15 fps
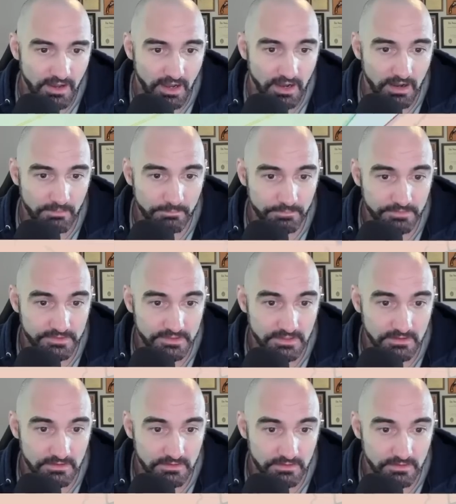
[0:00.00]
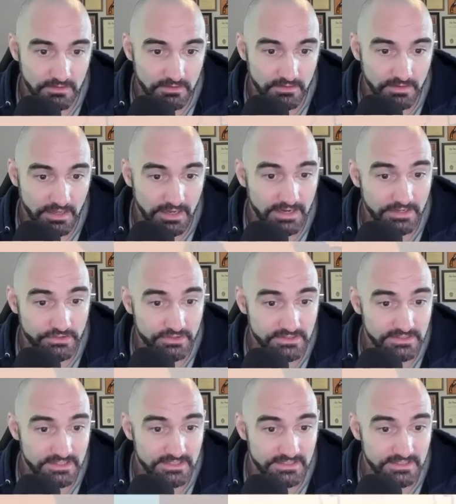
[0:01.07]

And as you can see,